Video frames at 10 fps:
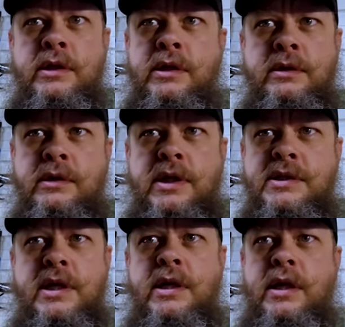And like I
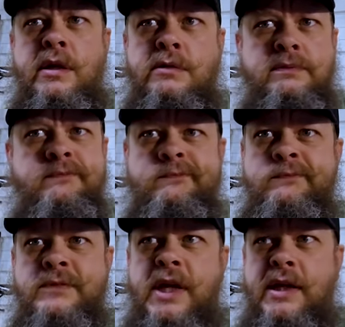said, that don't,
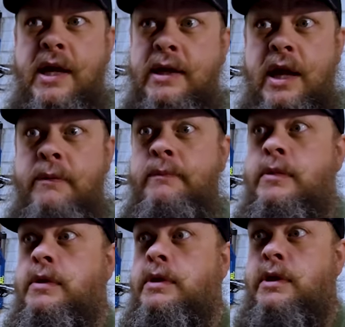that hadn't happened.
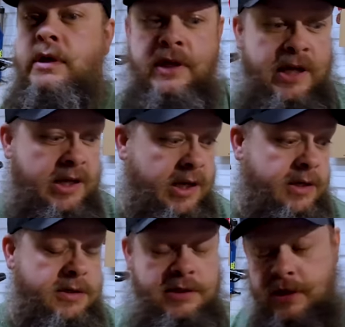And like
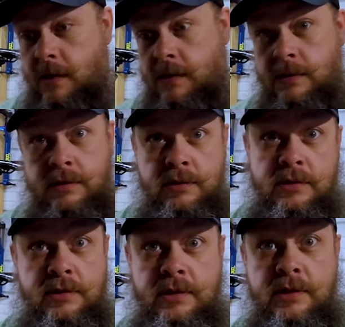you just saw,
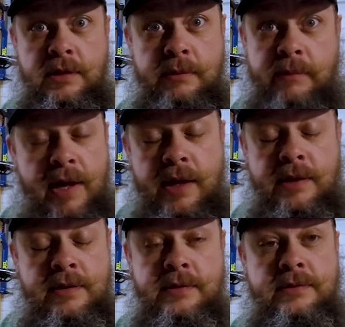man,
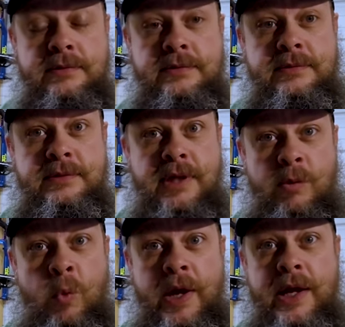
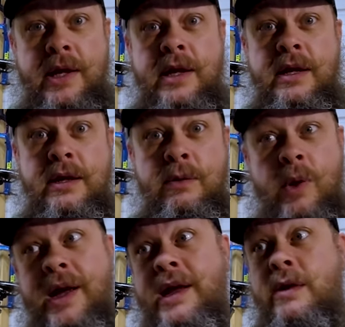I'm way,
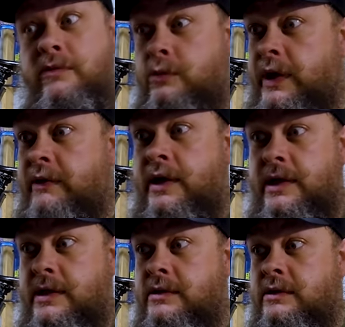way overweight right
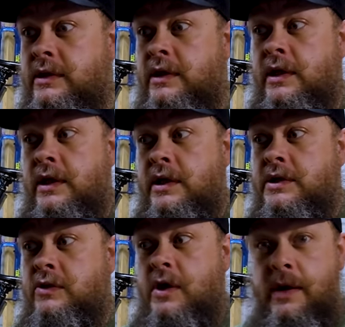now.
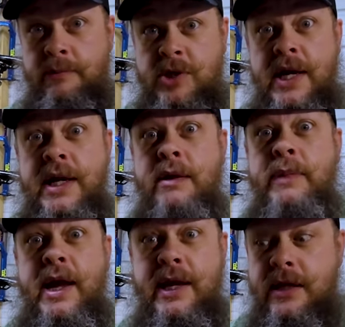So I'm trying to get
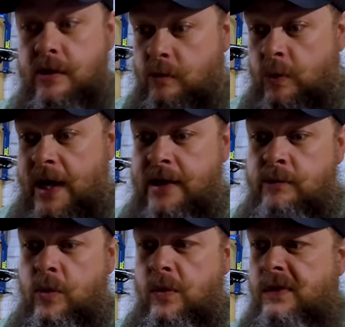back into
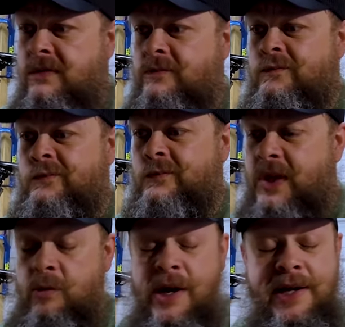riding more,
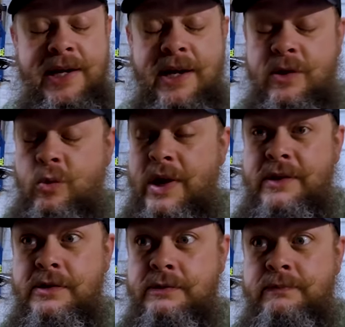and right now the
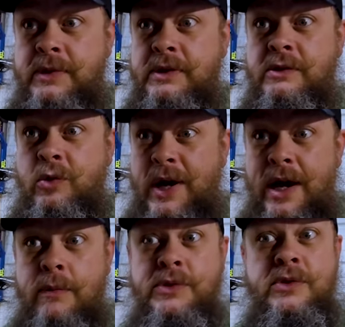weather's been
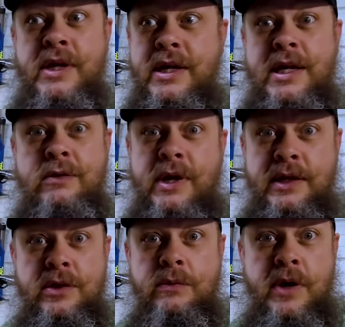crap, so I haven't got to
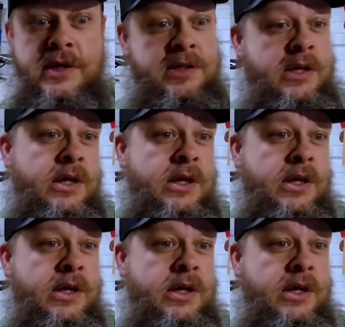ride too much.